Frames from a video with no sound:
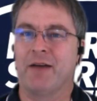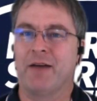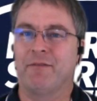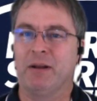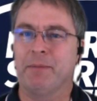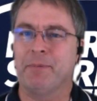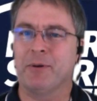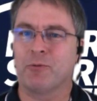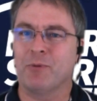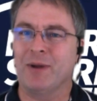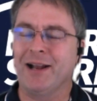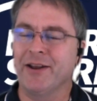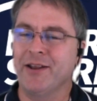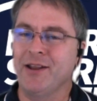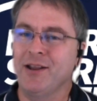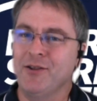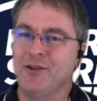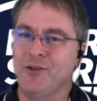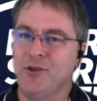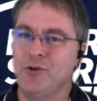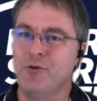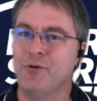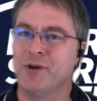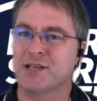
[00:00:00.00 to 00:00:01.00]
Will be a real
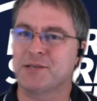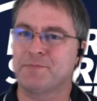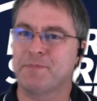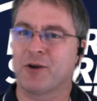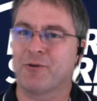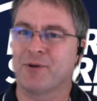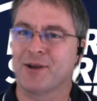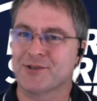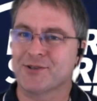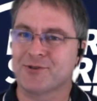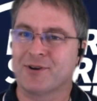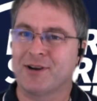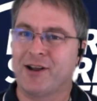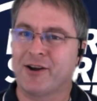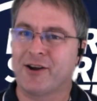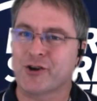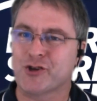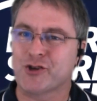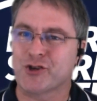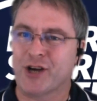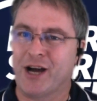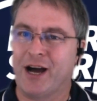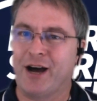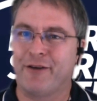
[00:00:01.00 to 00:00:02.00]
new experience or a
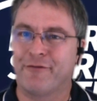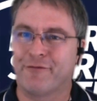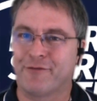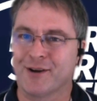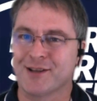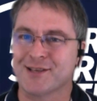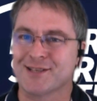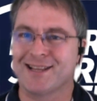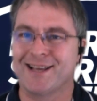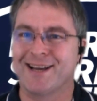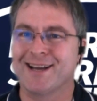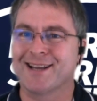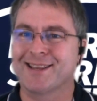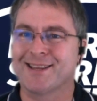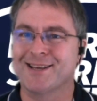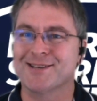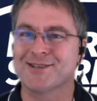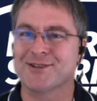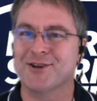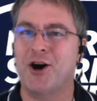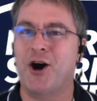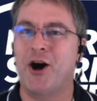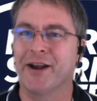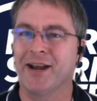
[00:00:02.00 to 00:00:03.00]
large conference like
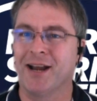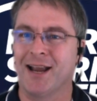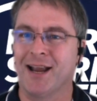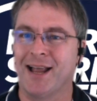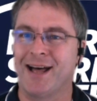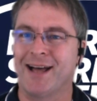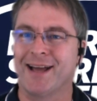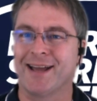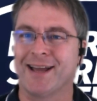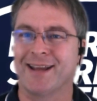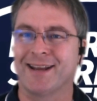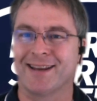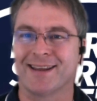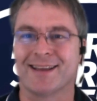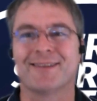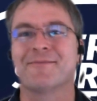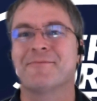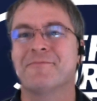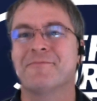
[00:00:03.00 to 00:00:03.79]
this online.